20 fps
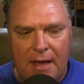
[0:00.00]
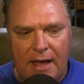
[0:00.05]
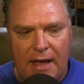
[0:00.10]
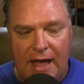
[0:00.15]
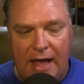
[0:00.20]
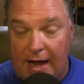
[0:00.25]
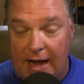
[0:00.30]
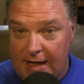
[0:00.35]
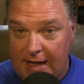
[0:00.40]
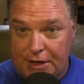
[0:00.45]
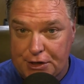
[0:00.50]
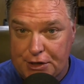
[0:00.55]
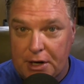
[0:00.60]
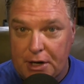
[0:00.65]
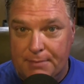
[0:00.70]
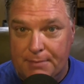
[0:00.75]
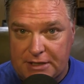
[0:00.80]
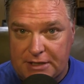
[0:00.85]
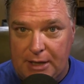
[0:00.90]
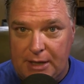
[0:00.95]
In
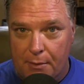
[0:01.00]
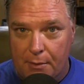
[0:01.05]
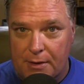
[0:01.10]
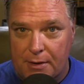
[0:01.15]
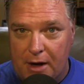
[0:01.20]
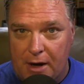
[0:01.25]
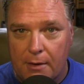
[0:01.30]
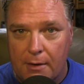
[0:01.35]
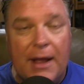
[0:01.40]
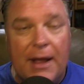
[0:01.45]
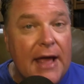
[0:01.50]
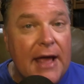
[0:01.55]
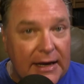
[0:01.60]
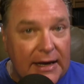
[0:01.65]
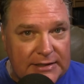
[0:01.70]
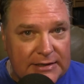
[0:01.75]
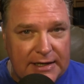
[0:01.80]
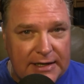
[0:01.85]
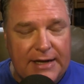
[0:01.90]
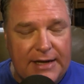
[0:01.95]
Egypt, is that what we're talking about?
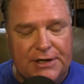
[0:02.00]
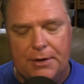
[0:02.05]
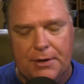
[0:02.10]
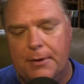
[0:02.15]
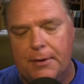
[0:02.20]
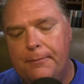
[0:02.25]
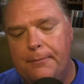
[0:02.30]
Yes, in Egypt.